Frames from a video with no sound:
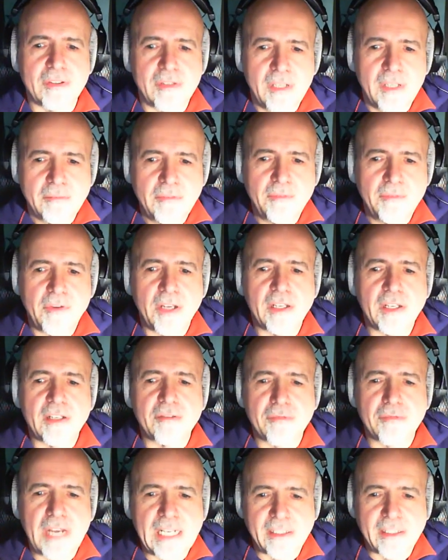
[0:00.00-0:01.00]
We want to
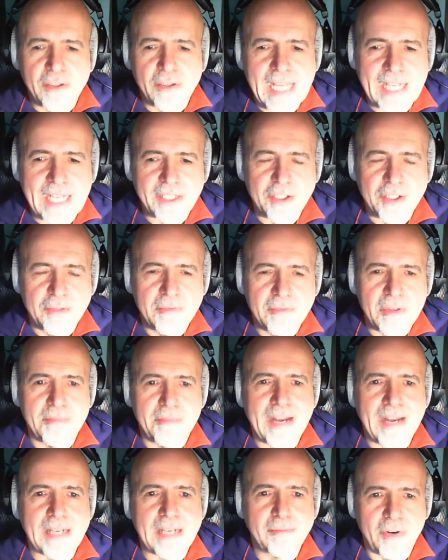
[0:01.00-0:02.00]
create connection with
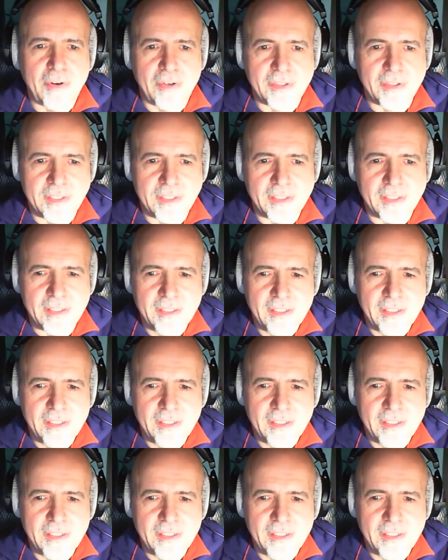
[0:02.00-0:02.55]
one person.